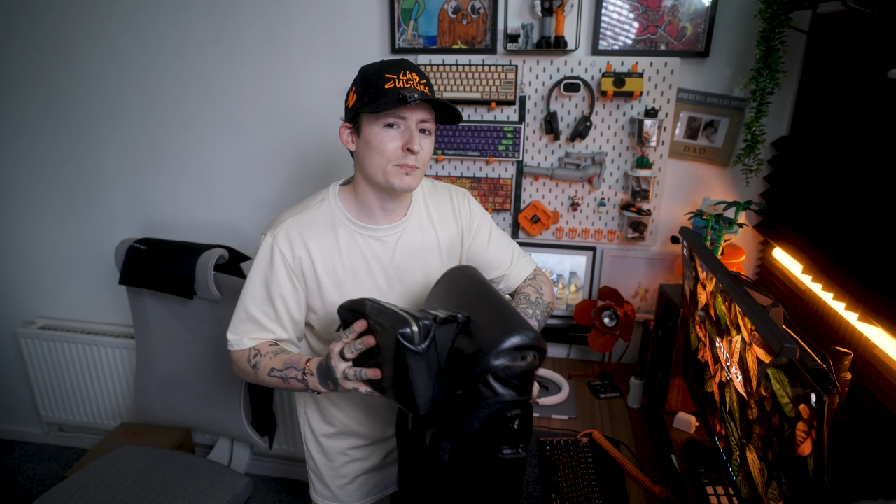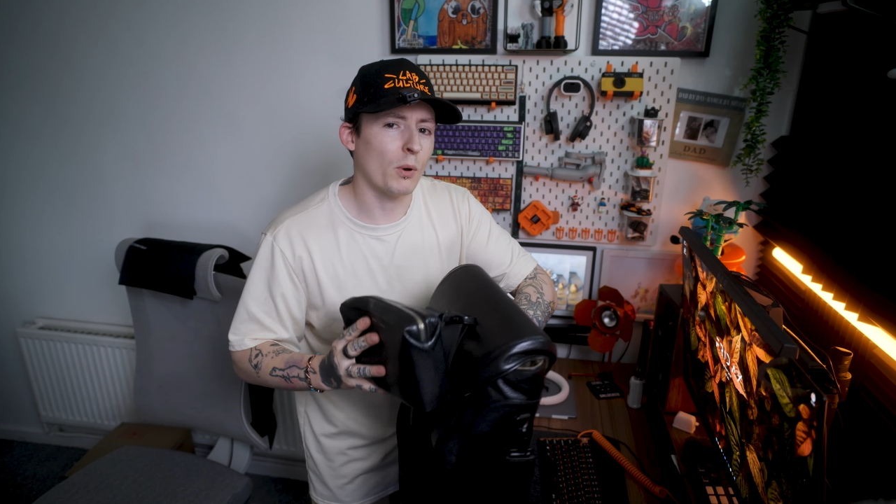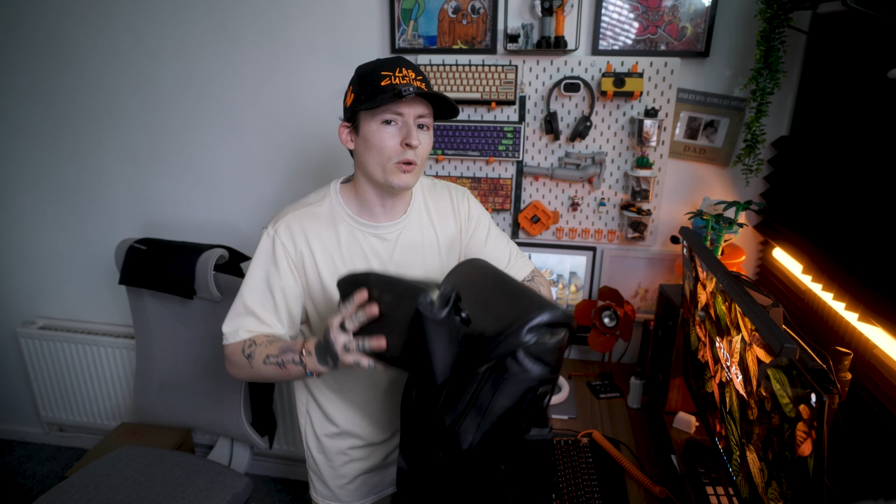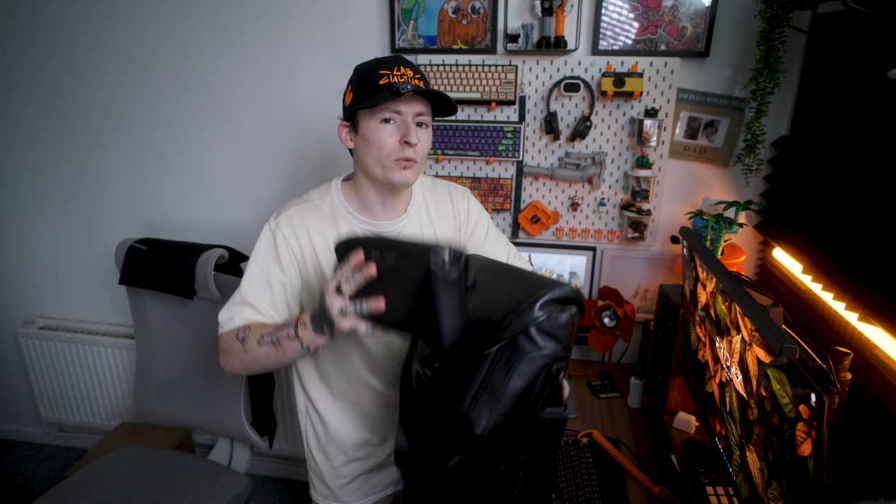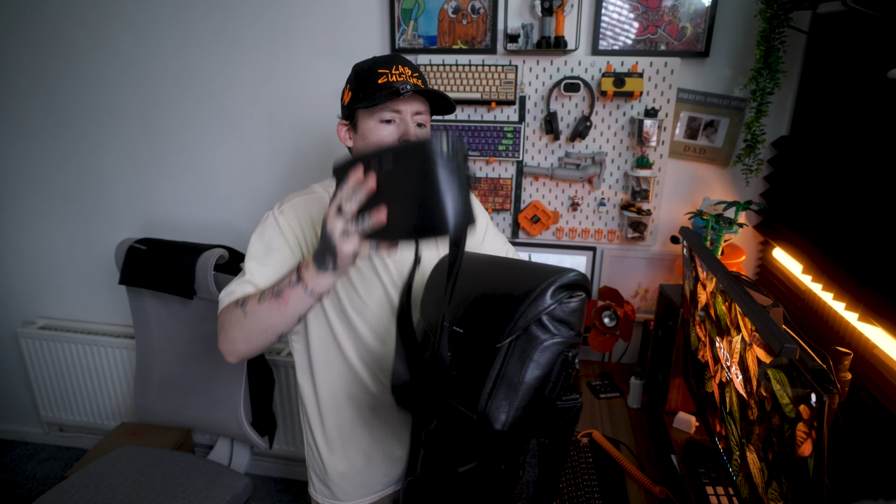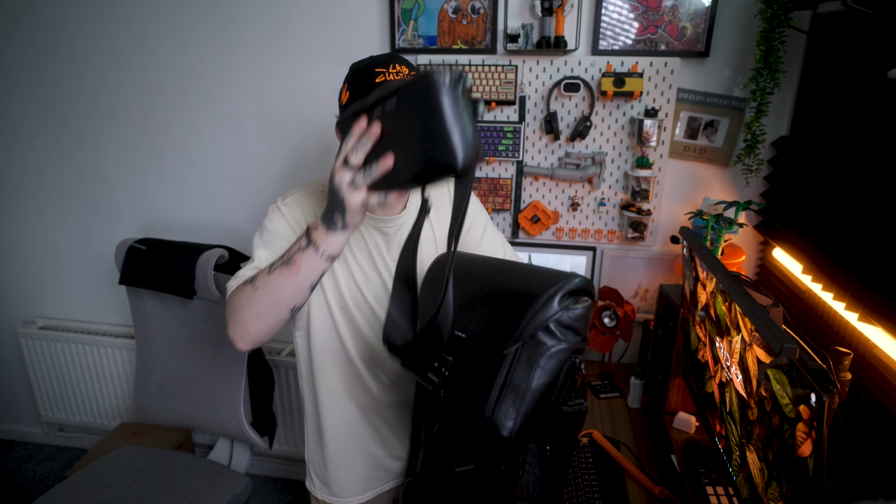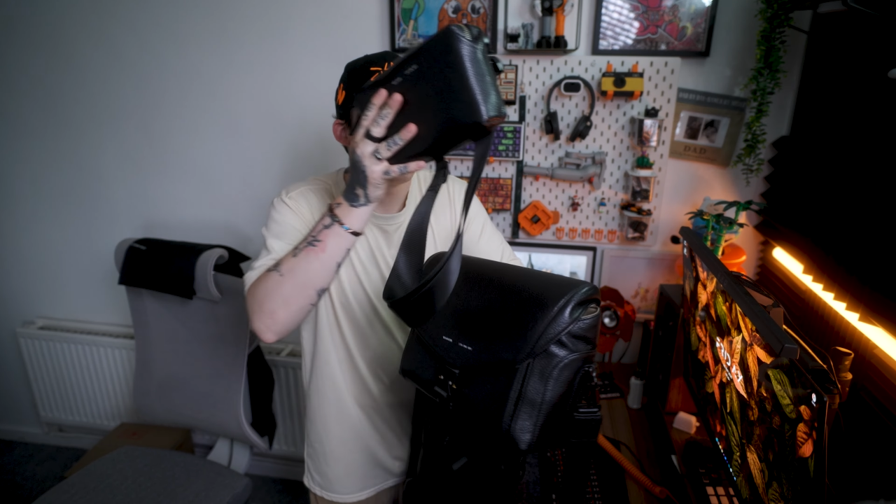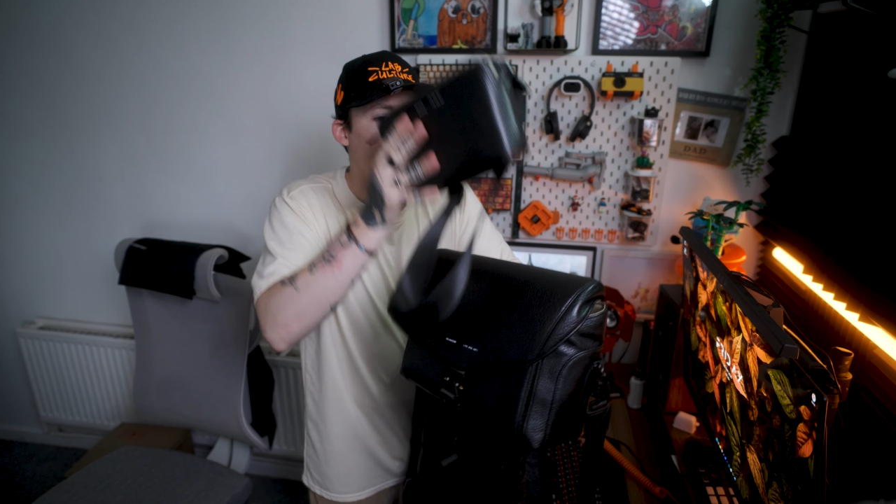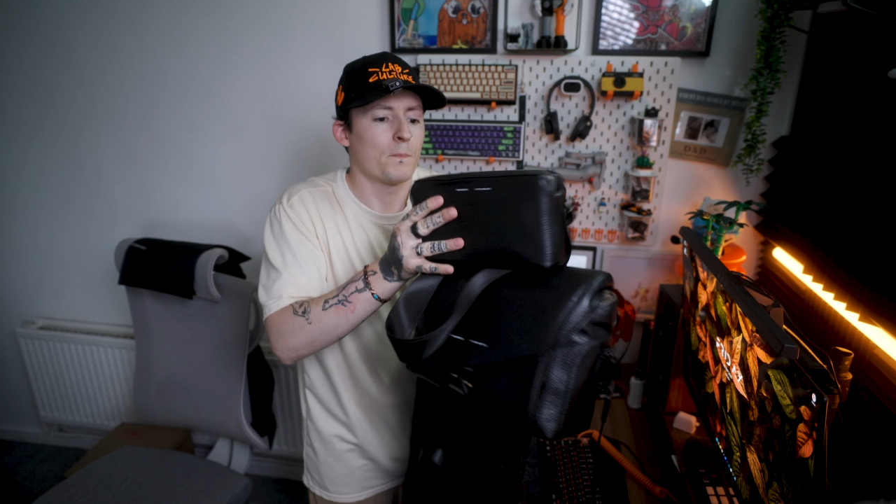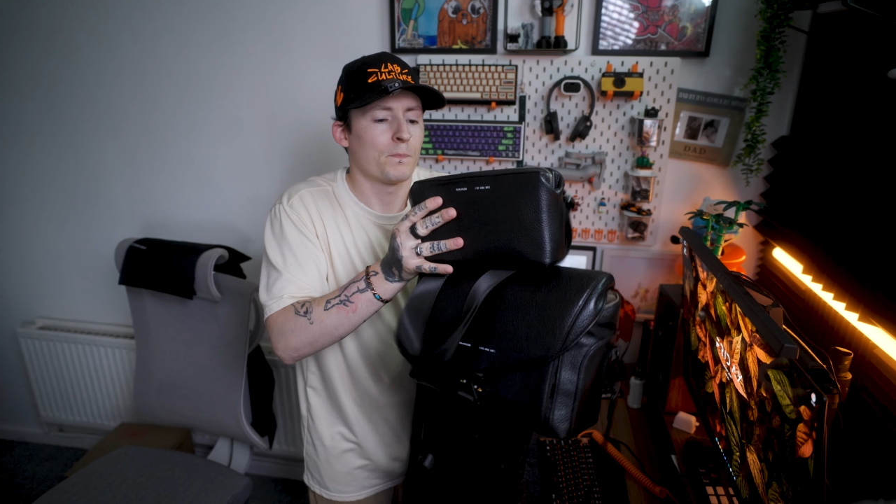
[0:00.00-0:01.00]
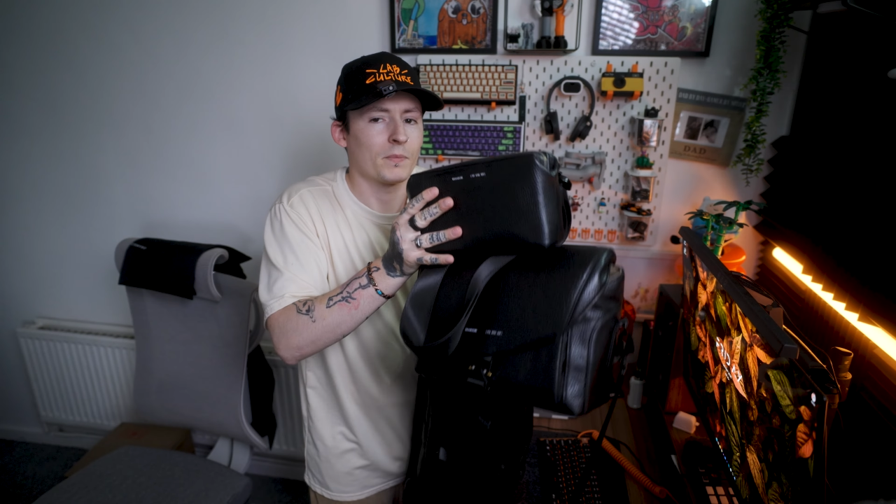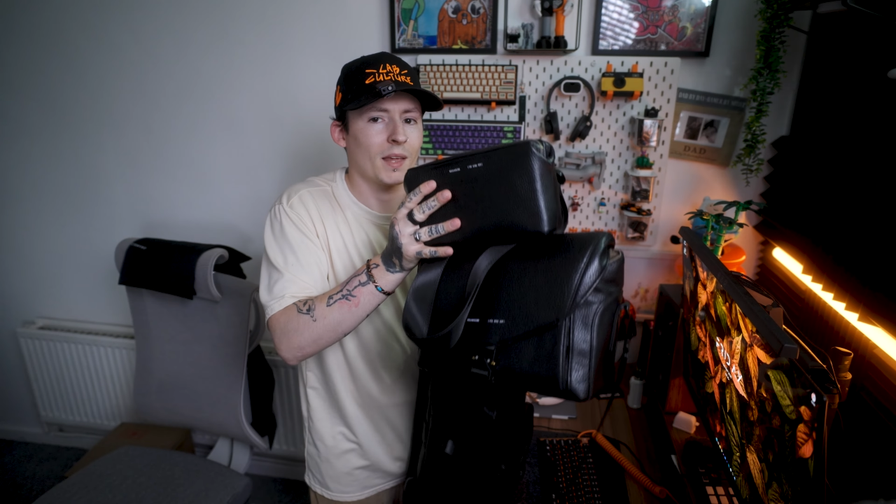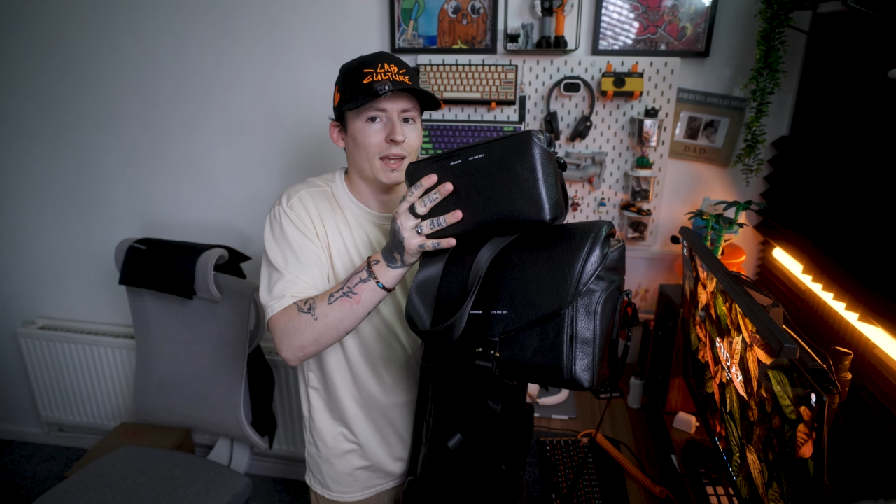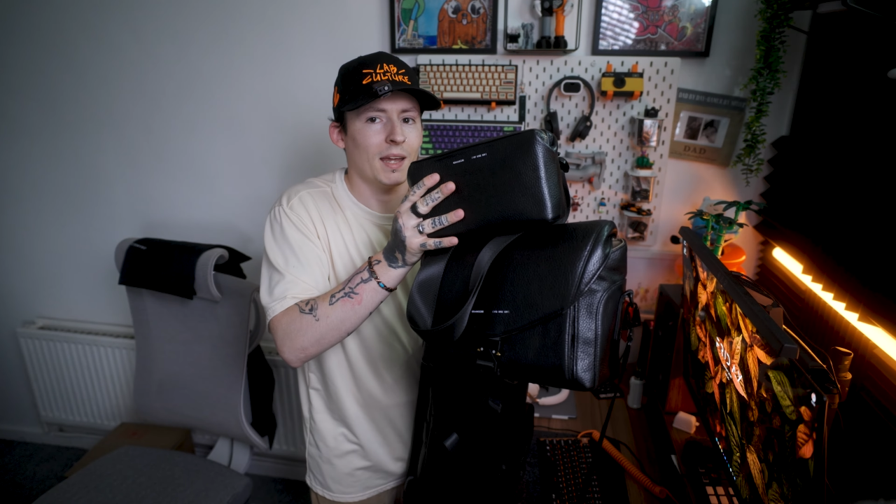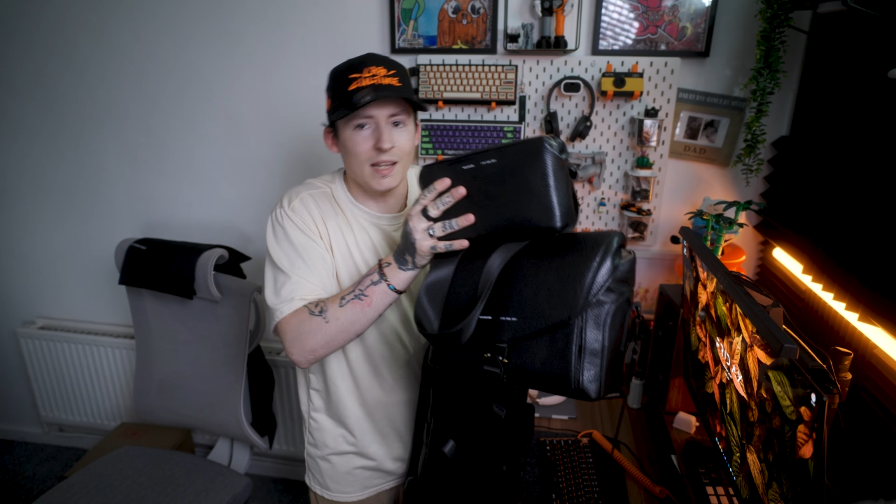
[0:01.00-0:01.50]
both
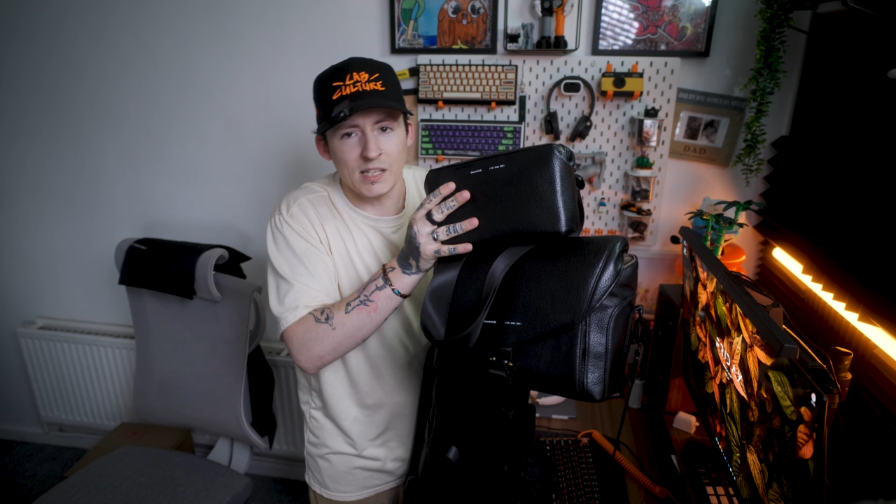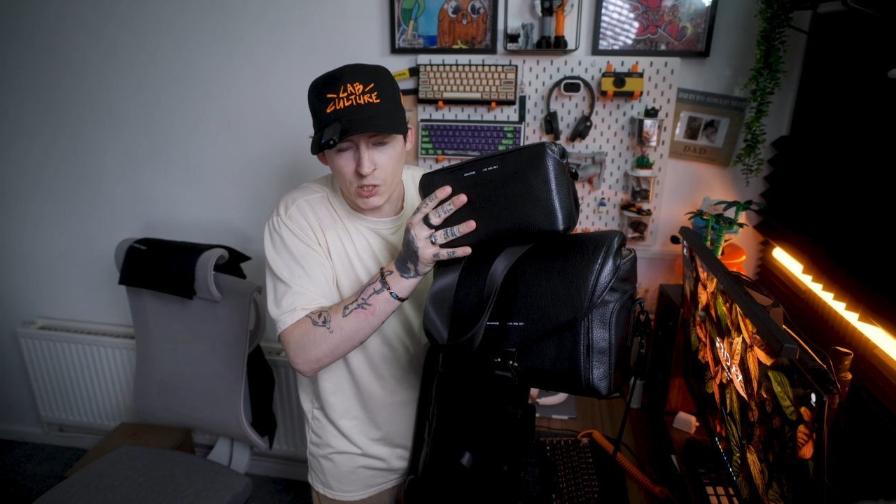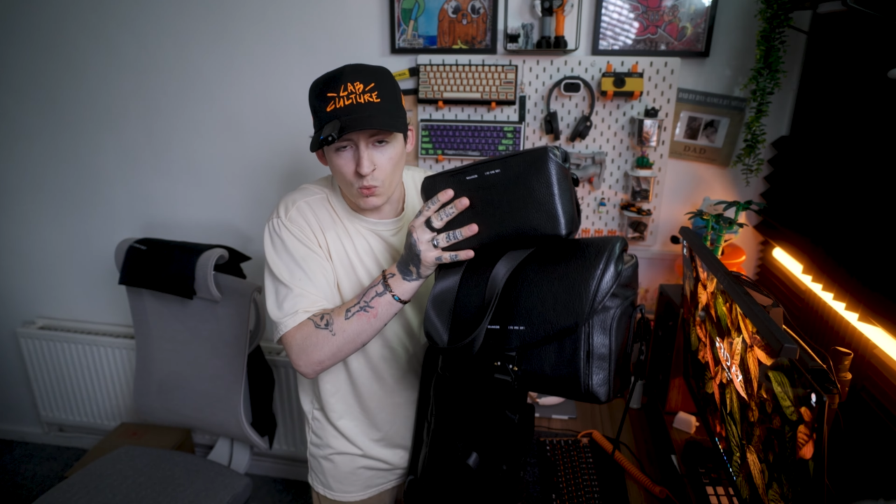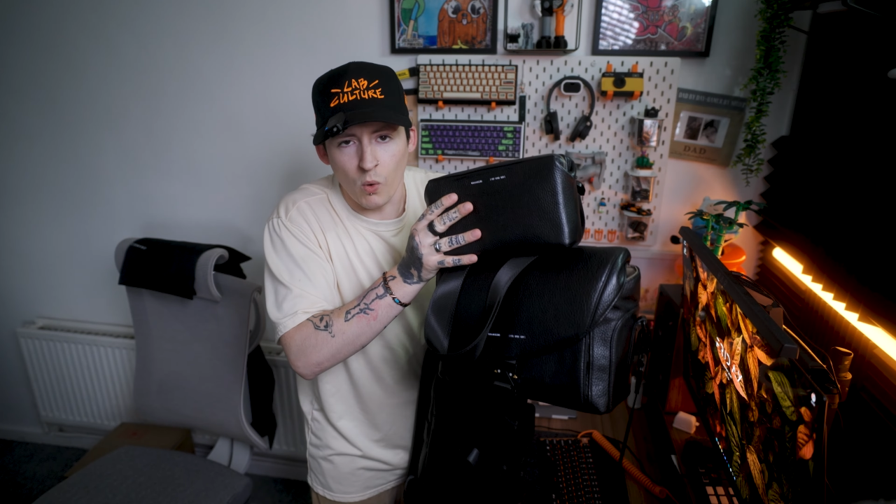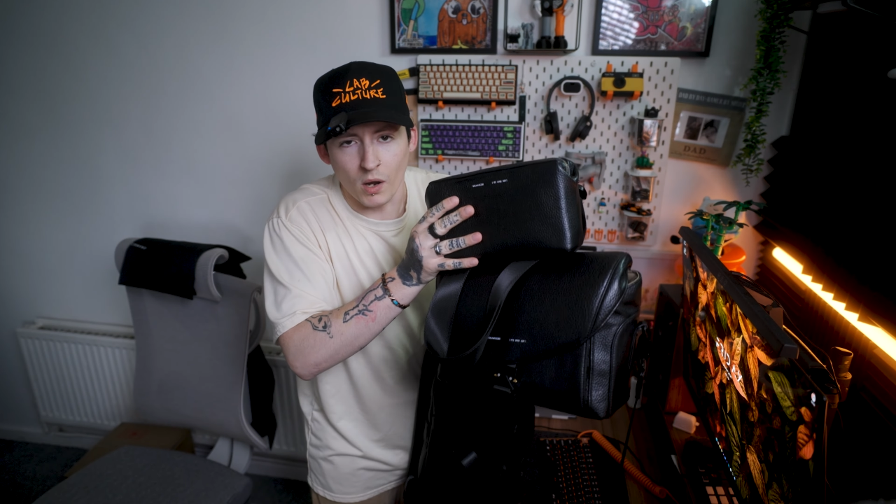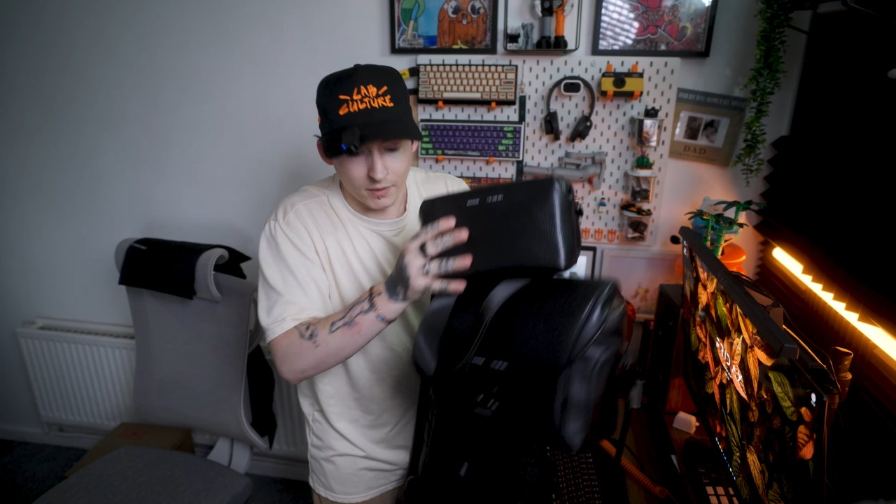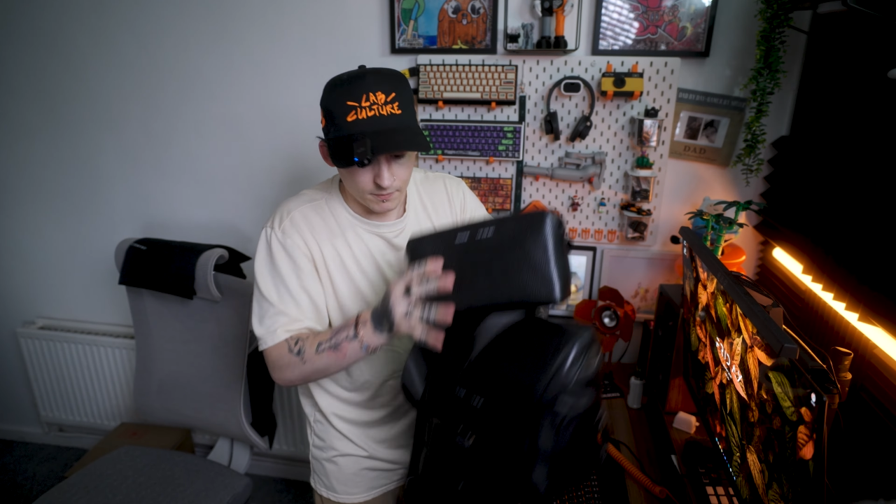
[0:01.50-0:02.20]
into one.